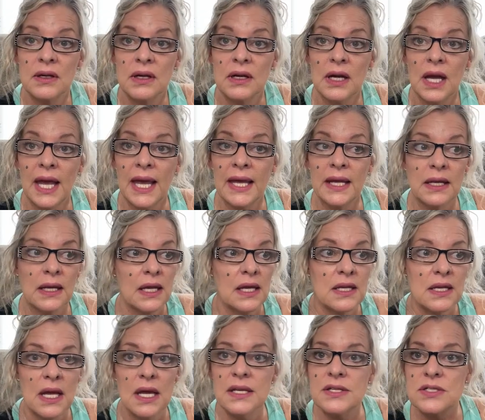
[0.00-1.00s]
And
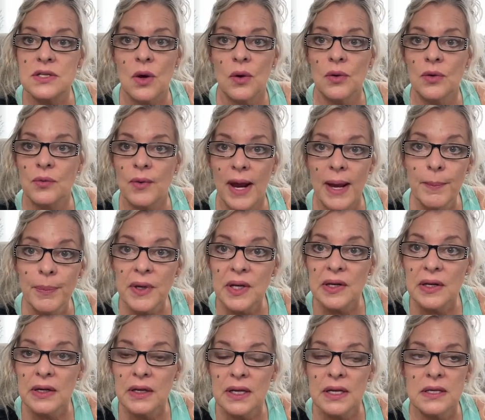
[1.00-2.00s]
it's going
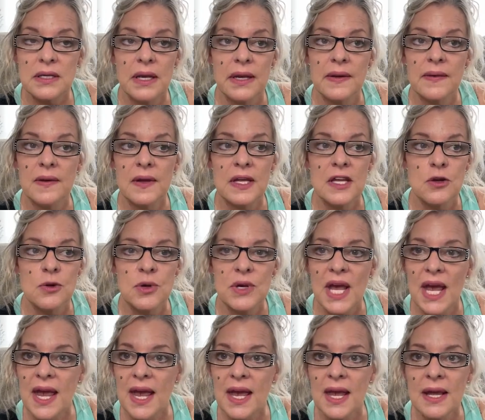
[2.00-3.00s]
rampant.
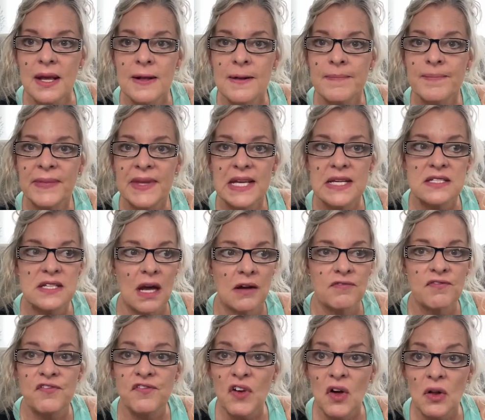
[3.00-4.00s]
UK is on
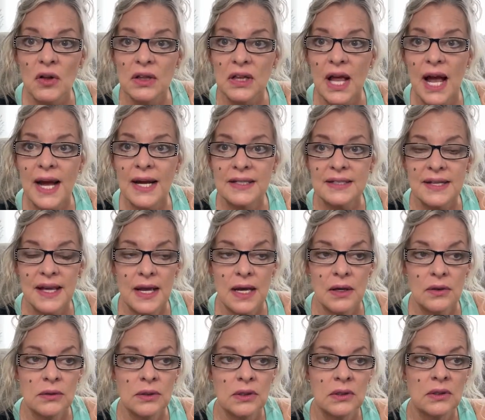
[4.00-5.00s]
full
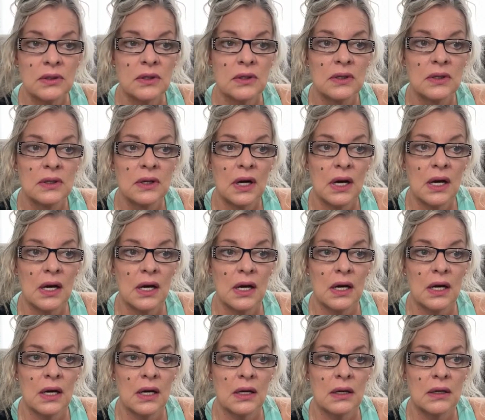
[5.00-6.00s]
lockdown.
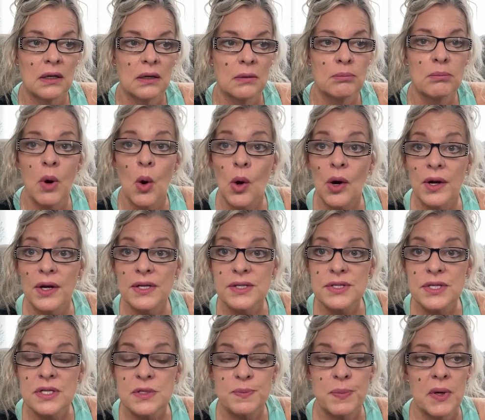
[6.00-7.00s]
Boris
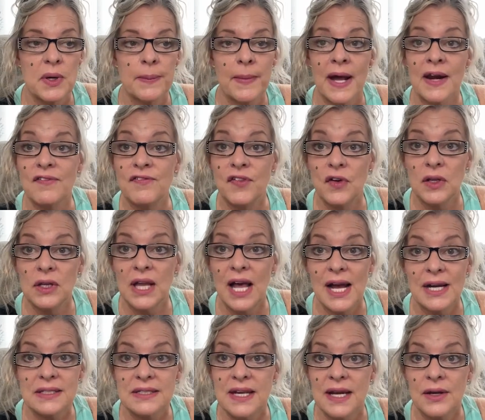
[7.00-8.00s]
has put them on a full
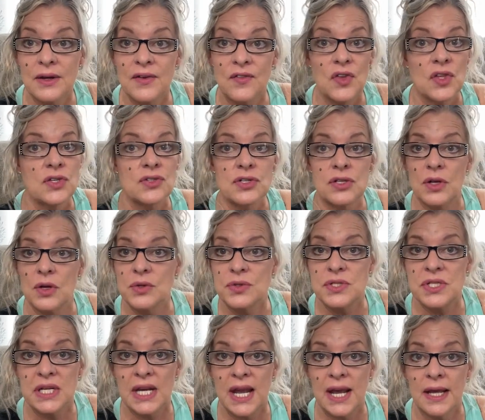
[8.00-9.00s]
lockdown. Everything's closed
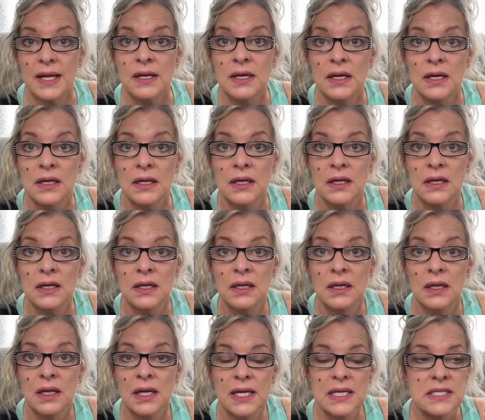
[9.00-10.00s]
again.
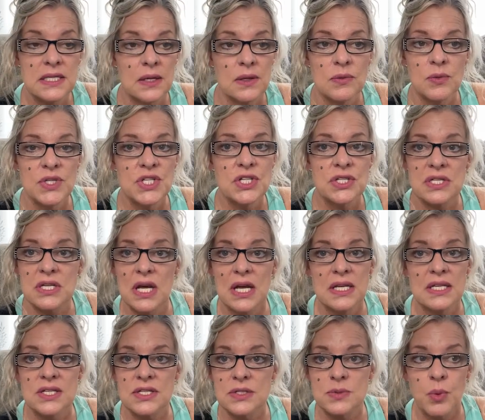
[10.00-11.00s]
He said
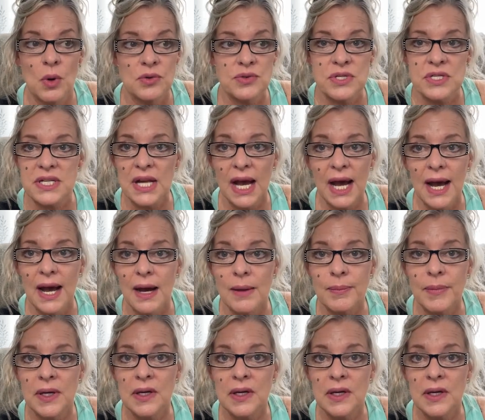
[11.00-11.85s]
it just won't stop.